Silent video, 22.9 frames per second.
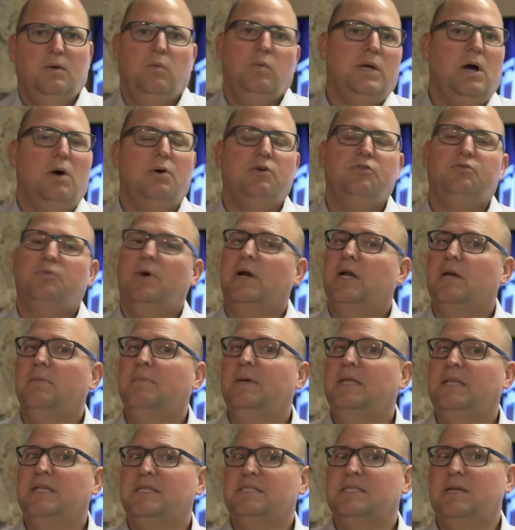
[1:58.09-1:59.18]
we always
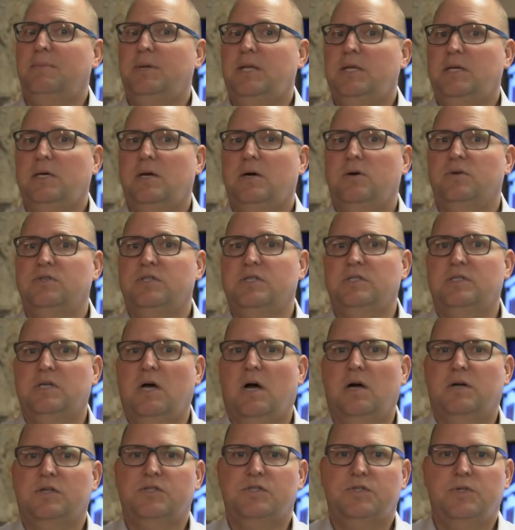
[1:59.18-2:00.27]
recommend that somebody goes and
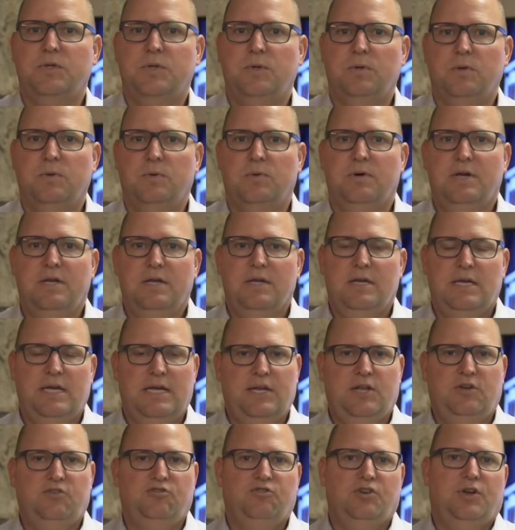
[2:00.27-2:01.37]
talks to
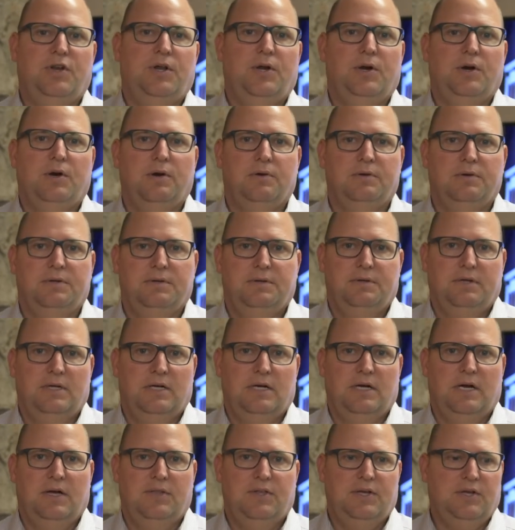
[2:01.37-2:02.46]
an engineer.
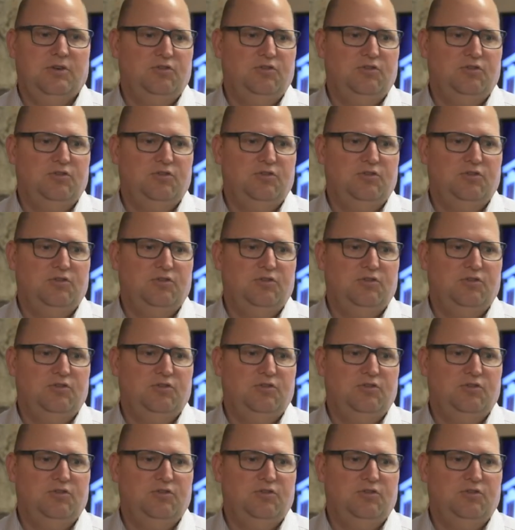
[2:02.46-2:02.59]
Uh, the